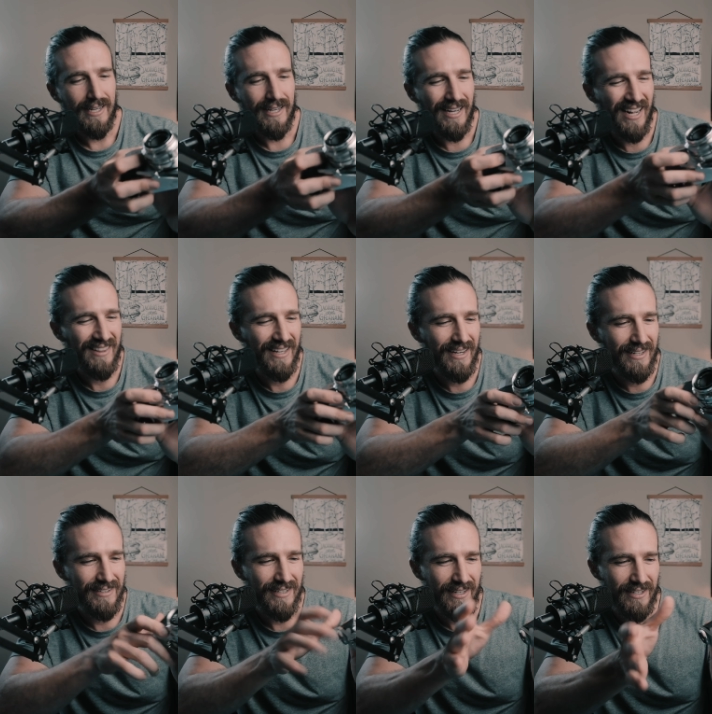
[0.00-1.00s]
and then
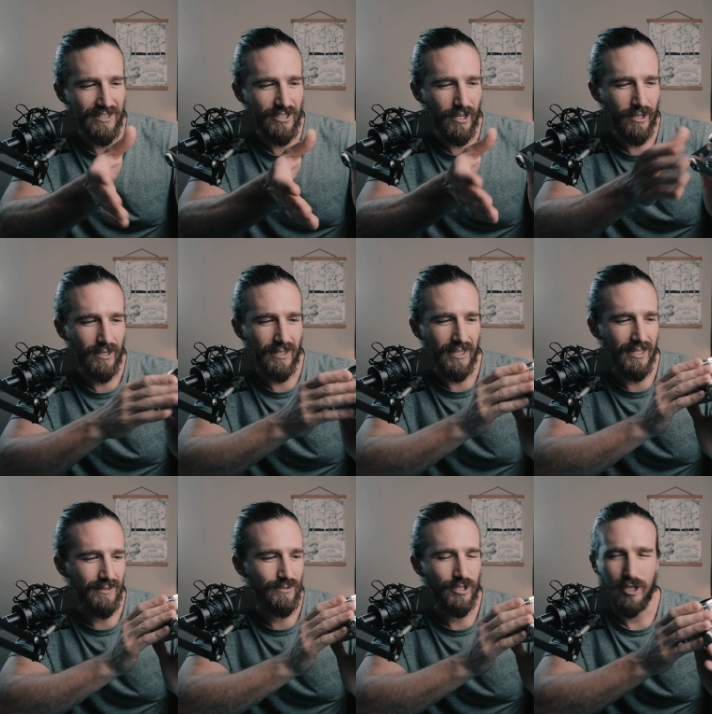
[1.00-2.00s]
inside the
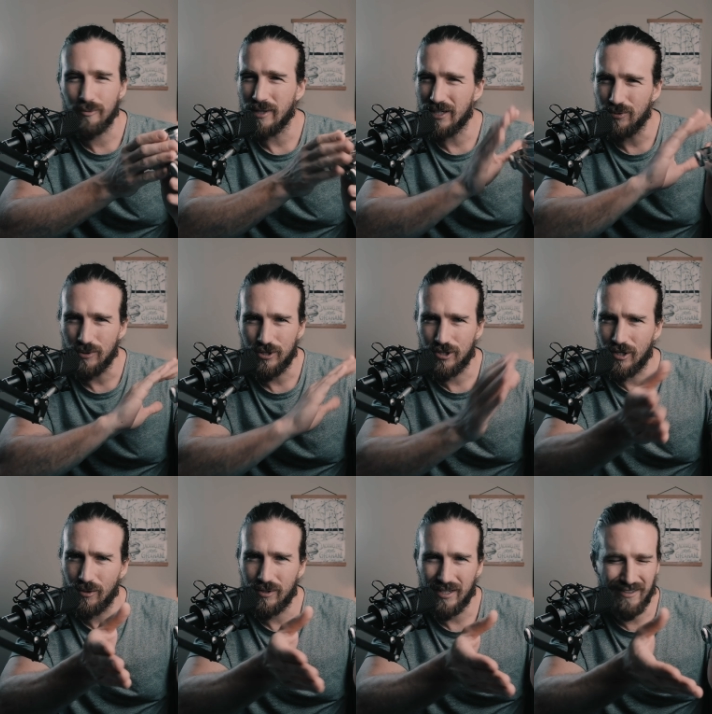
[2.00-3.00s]
shutter blades were
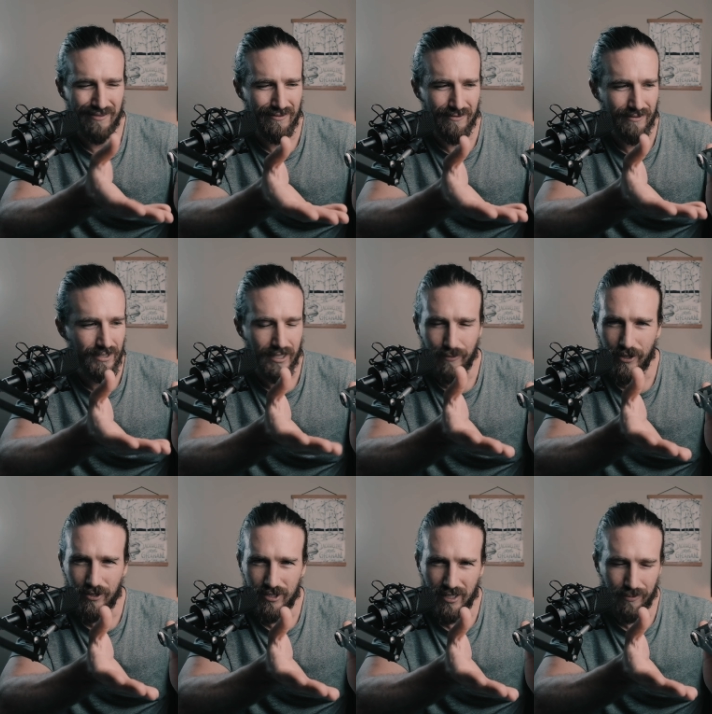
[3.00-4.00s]
soaked in some
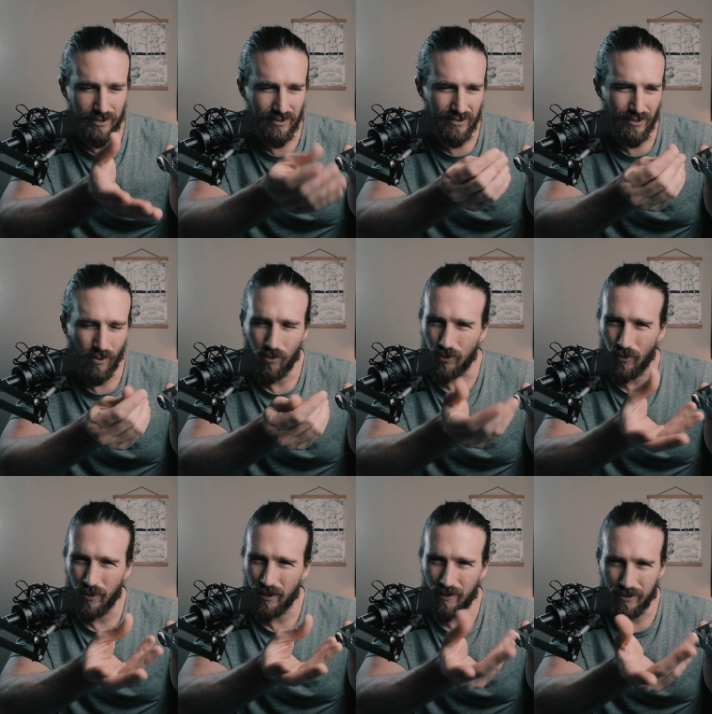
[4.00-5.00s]
other substance, old
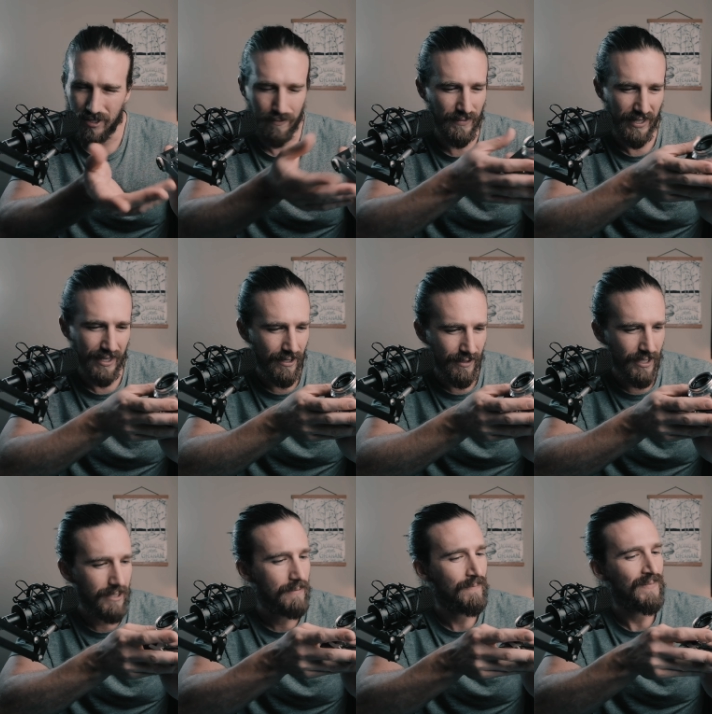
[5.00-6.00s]
oil or something, I don't
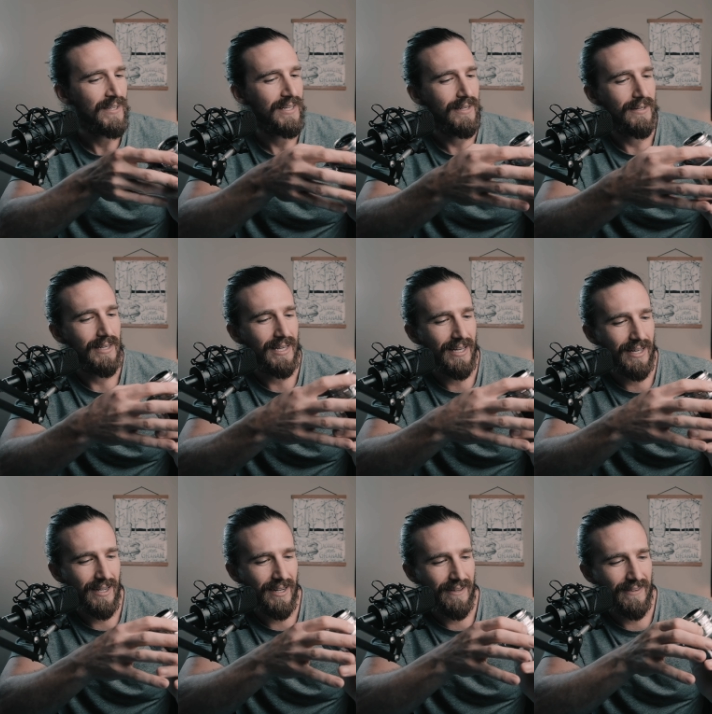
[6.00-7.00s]
know.
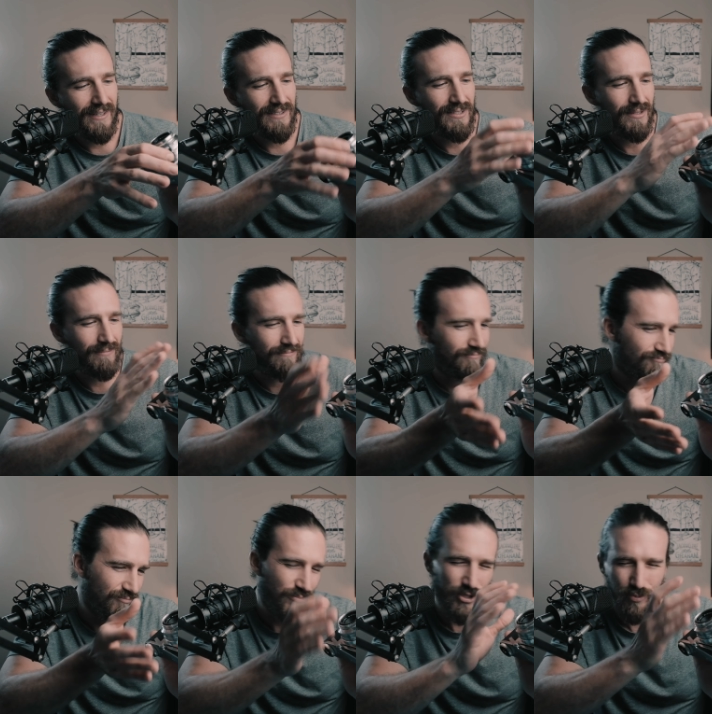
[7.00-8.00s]
And then some
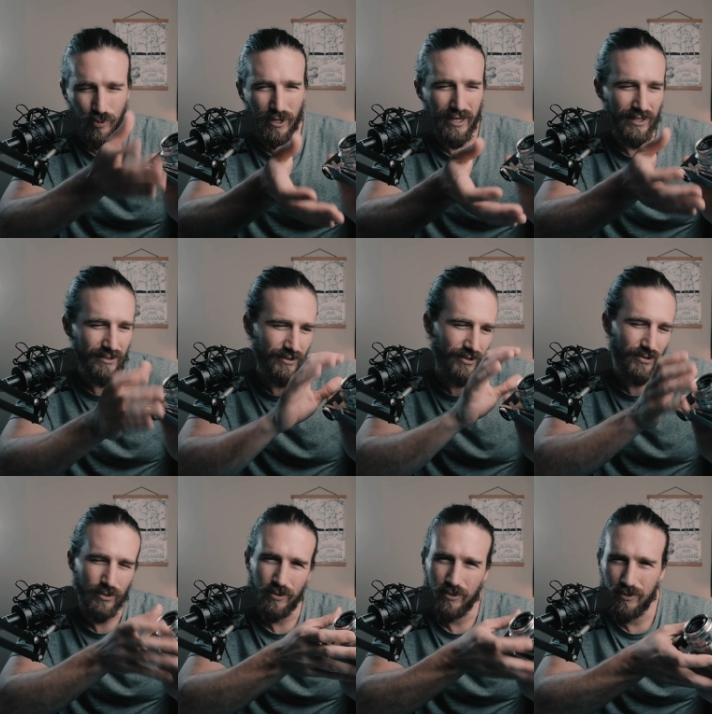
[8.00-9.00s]
springs,
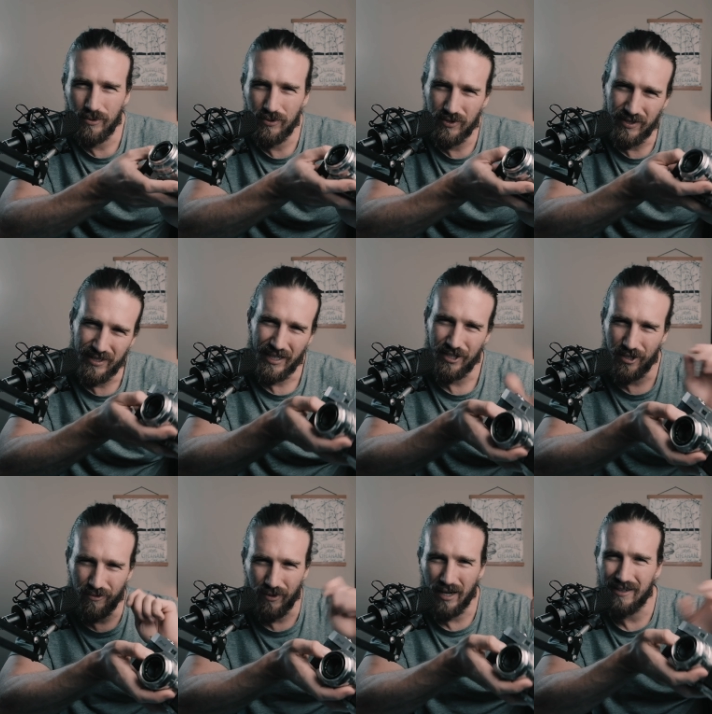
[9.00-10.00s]
screws, and
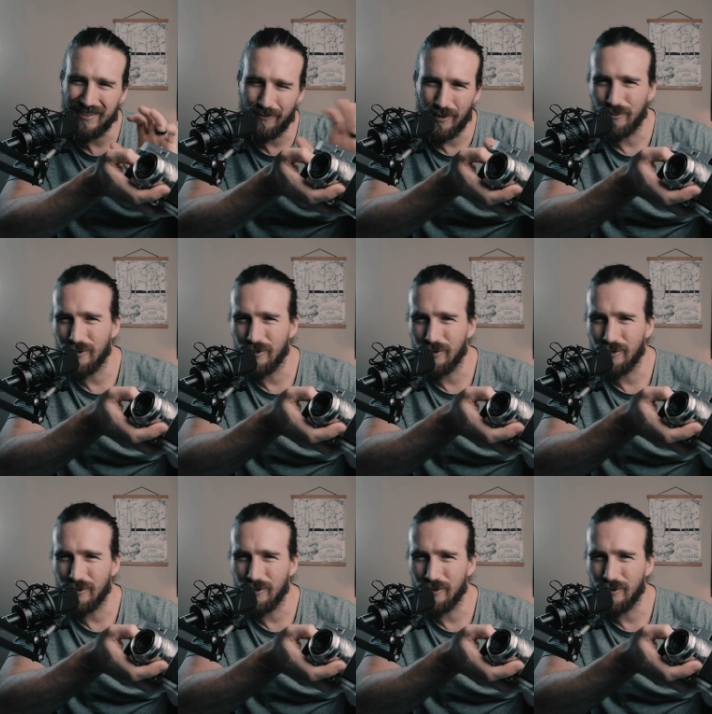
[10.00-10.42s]
tension rods had been